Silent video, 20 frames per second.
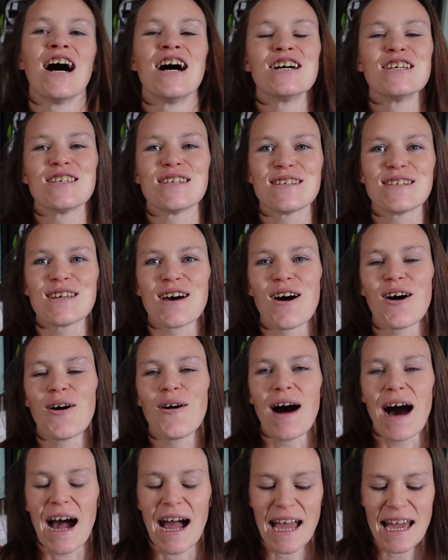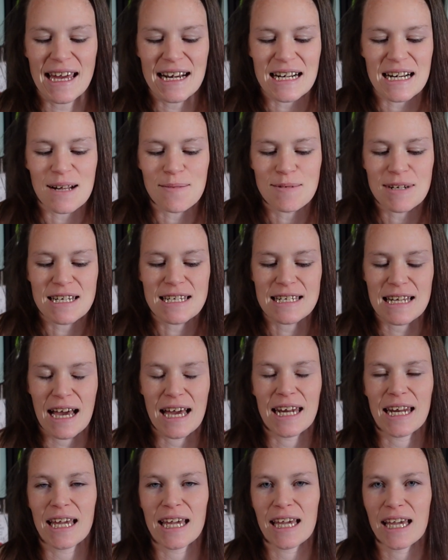So I ended up
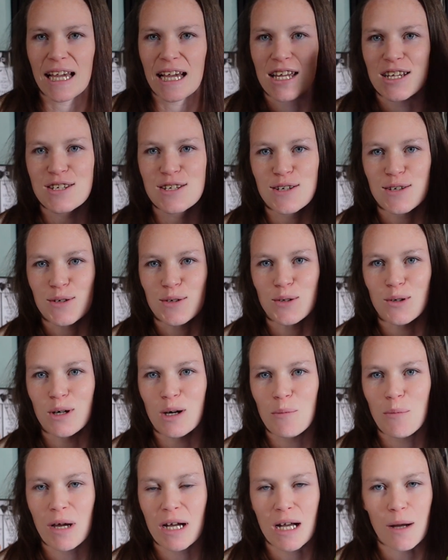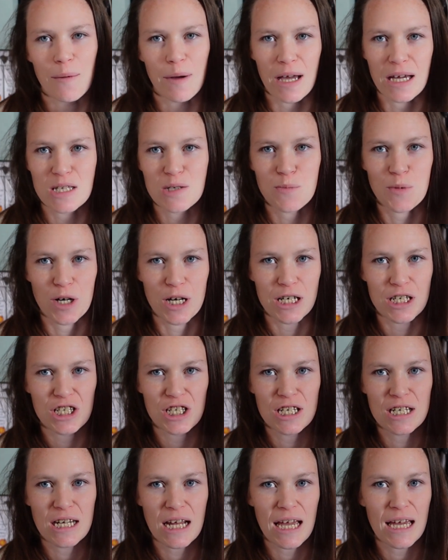deciding to pick up
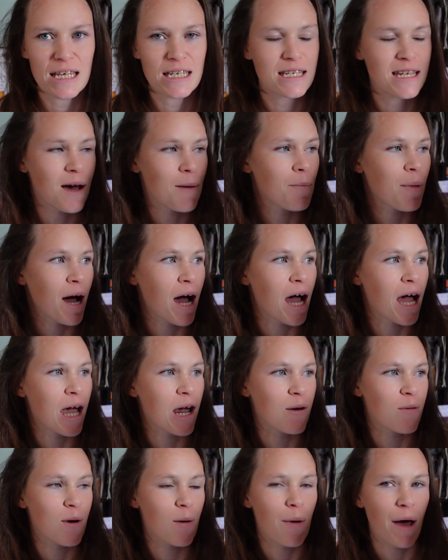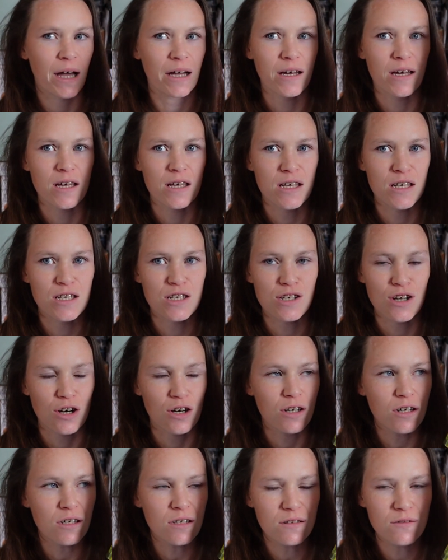Expiration Dates by Rebecca
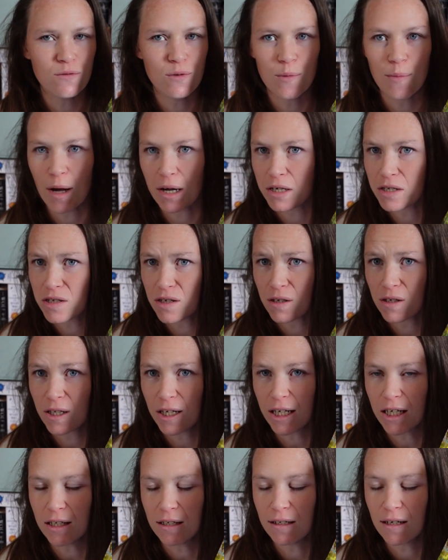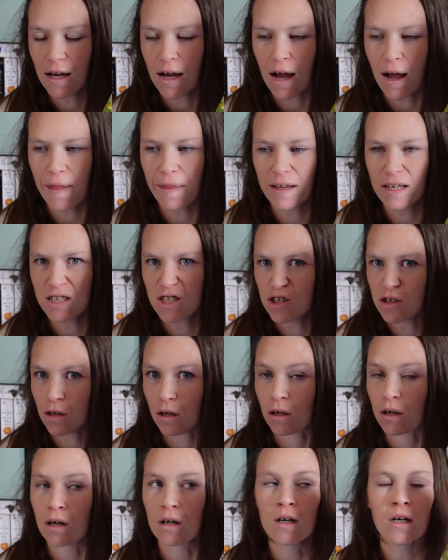Searle. Rebecca Searle? I think it's
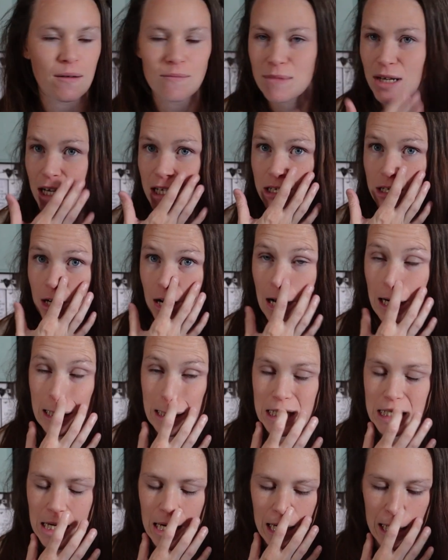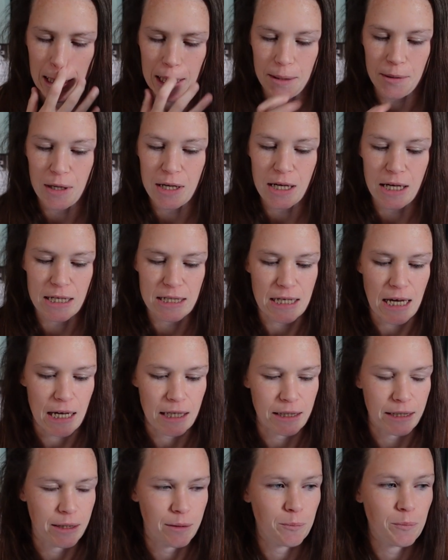Searle. I'm not sure how to say it
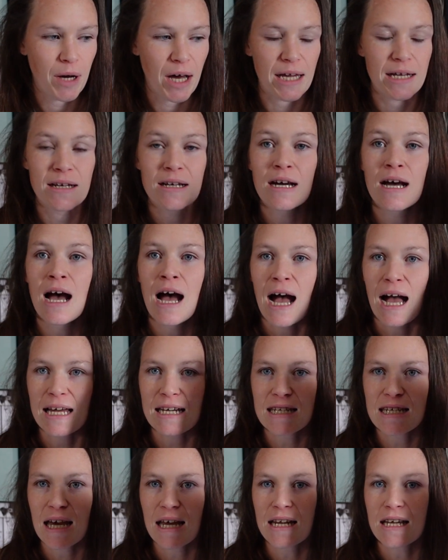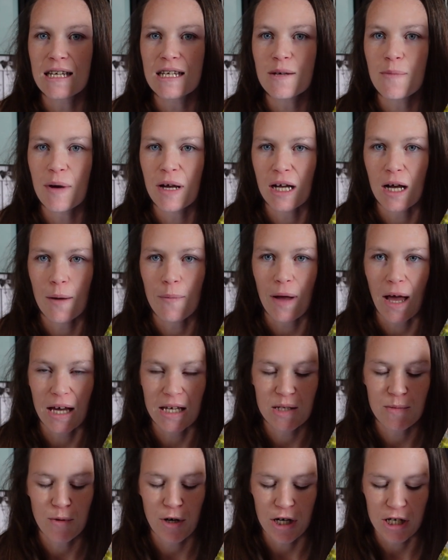exactly, but I decided to pick up
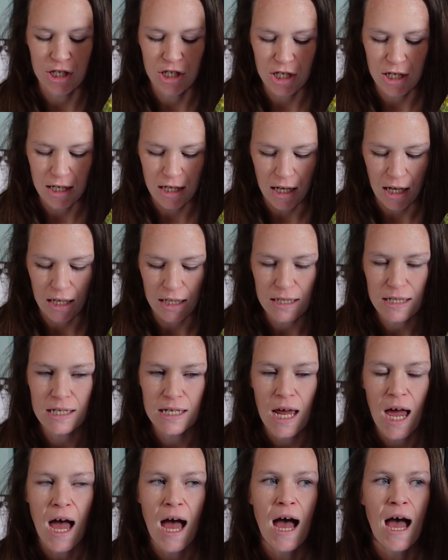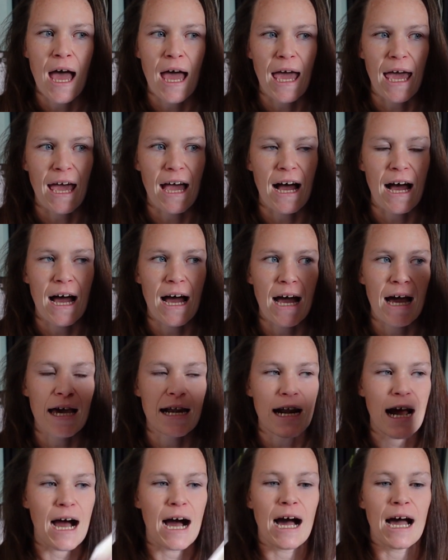Expiration Dates,
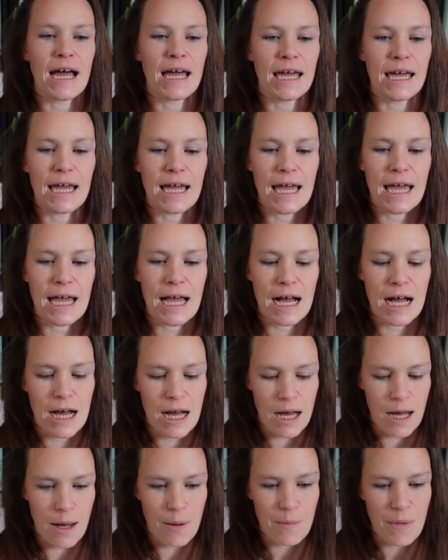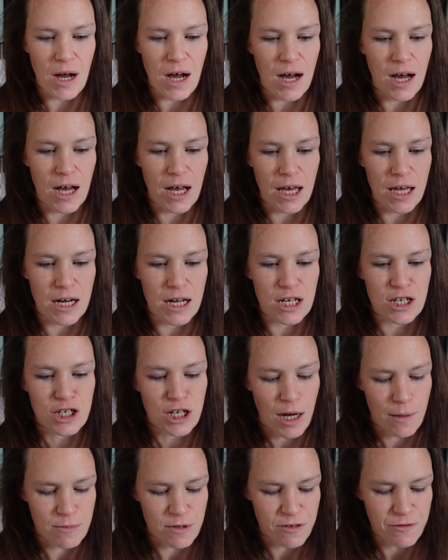and I am on
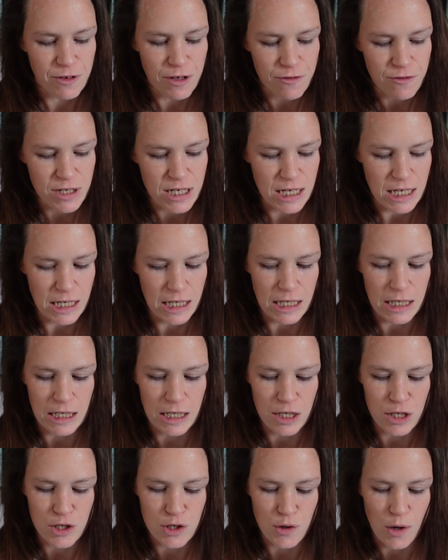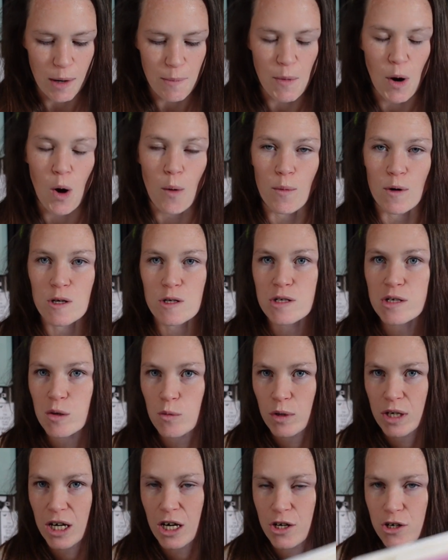chapter 15, so I'm almost
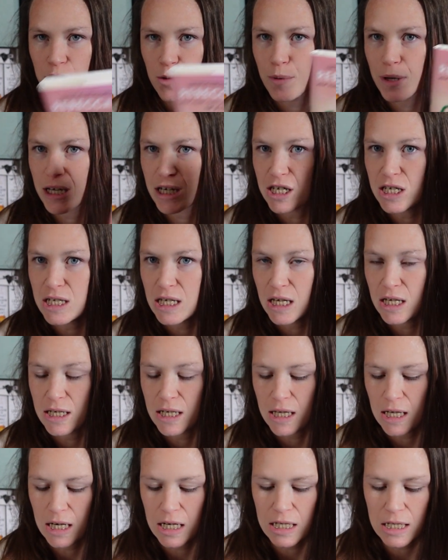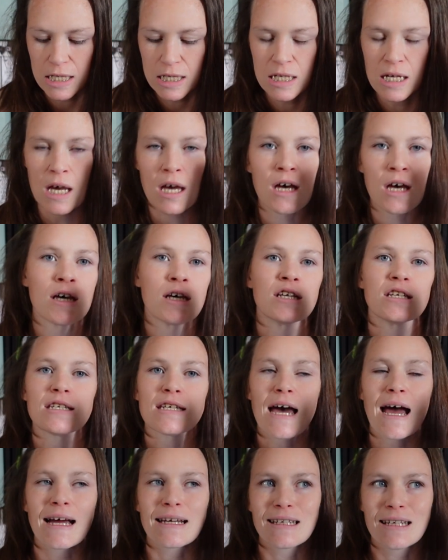100 pages into this.
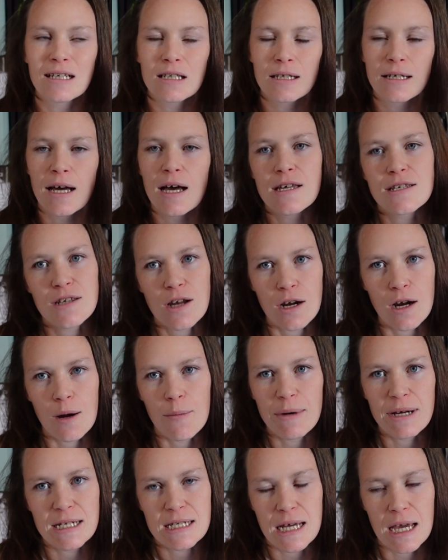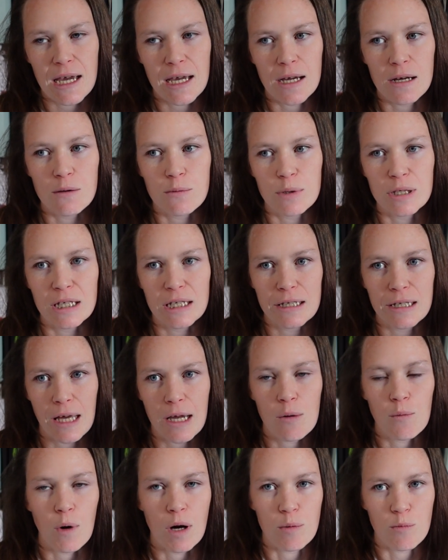Technically, I started out my day reading
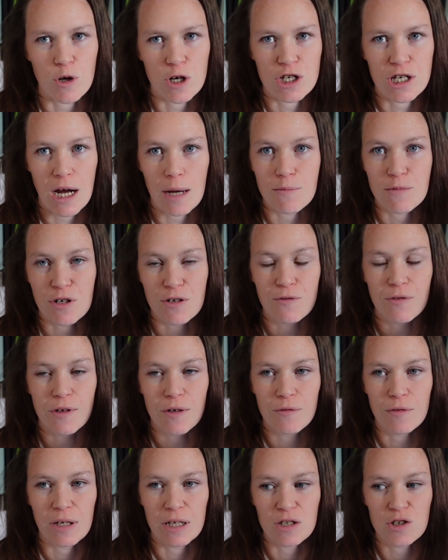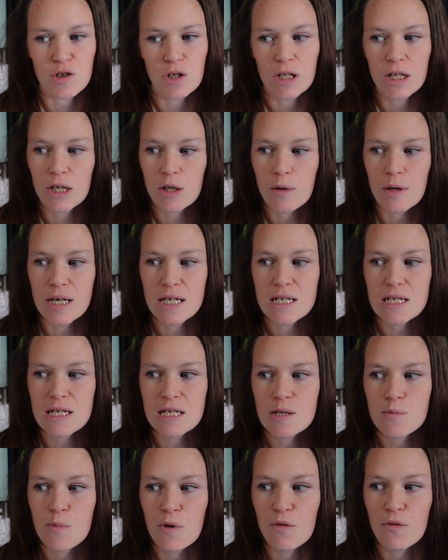like one more chapter of The
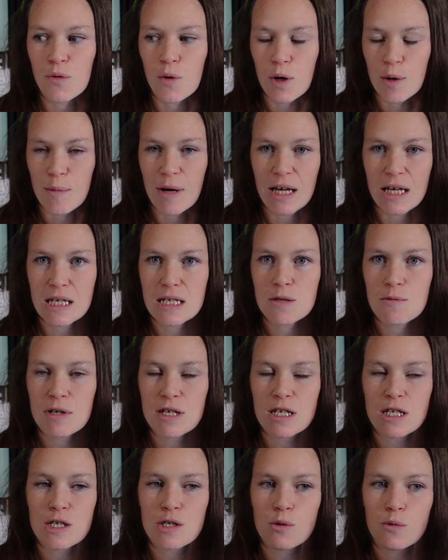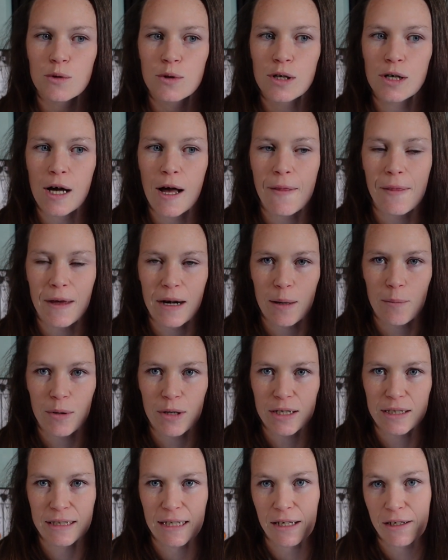Ventriloquists before my kids went to school, and then I put
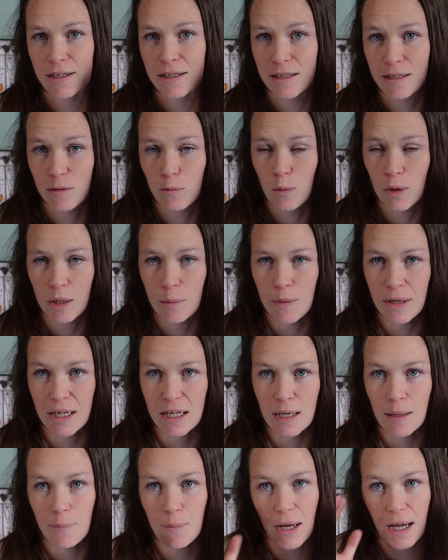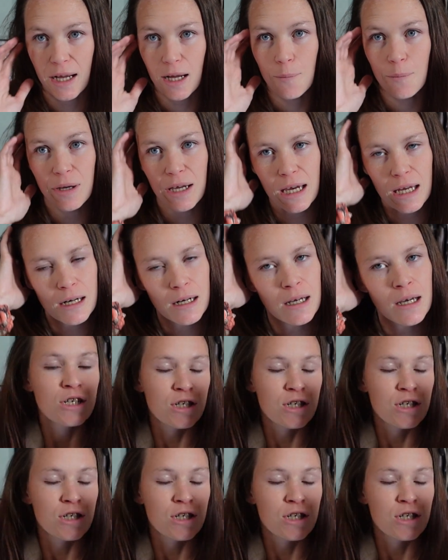it down and didn't want to pick it back up again.